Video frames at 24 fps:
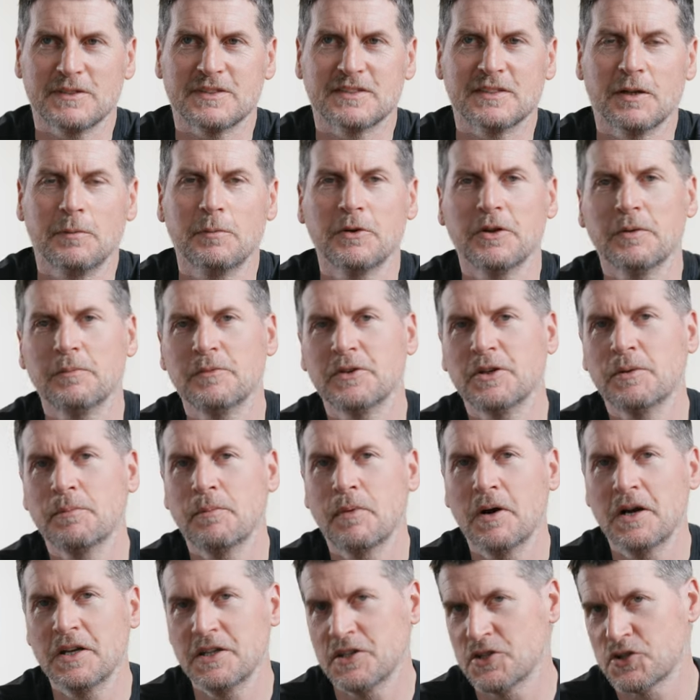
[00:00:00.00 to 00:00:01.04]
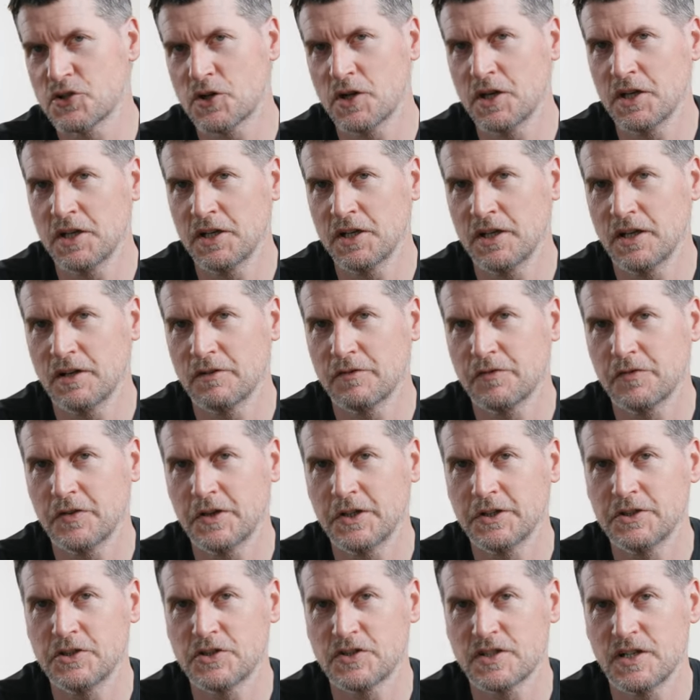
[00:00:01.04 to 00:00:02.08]
Some of them you might try and
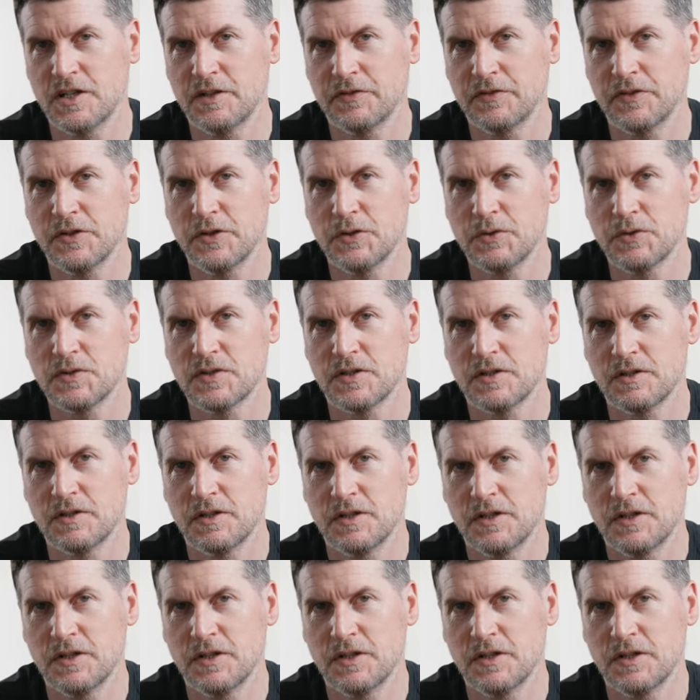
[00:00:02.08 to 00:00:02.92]
find yourself using,